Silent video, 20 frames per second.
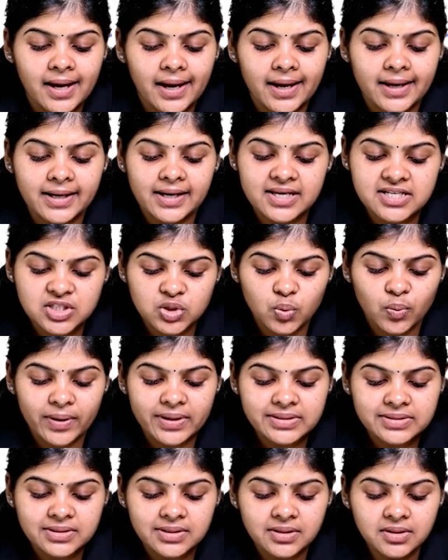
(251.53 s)
And next
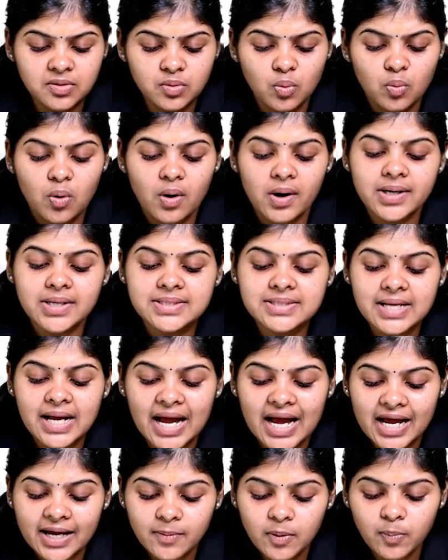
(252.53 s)
question, what is the
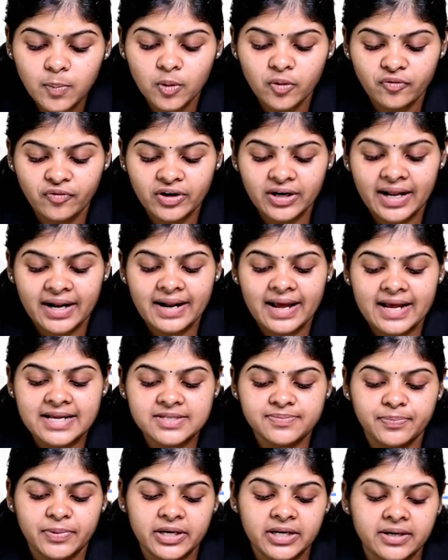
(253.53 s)
ibuprofen and
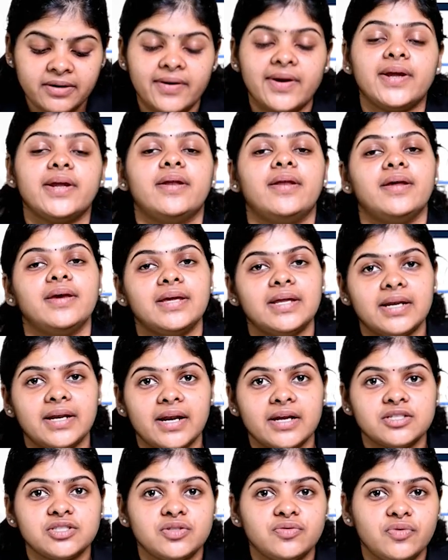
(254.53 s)
aspirin drug
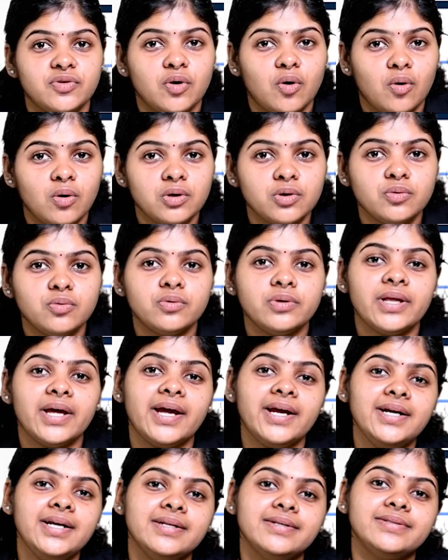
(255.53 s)
interaction? We all know
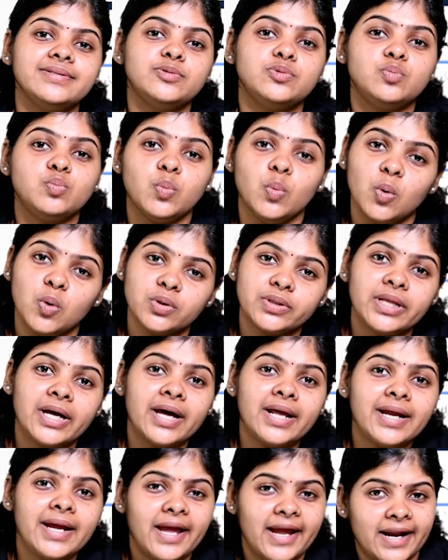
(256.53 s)
that both
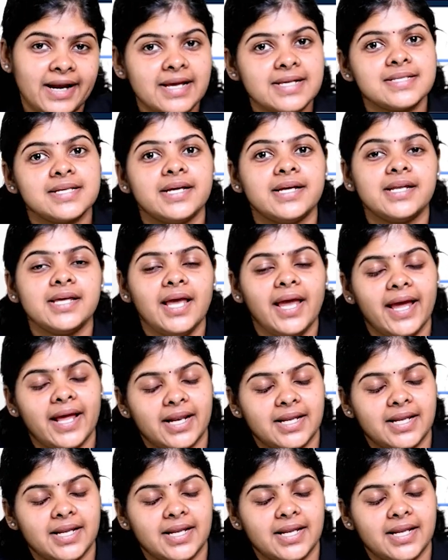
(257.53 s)
are NSAID.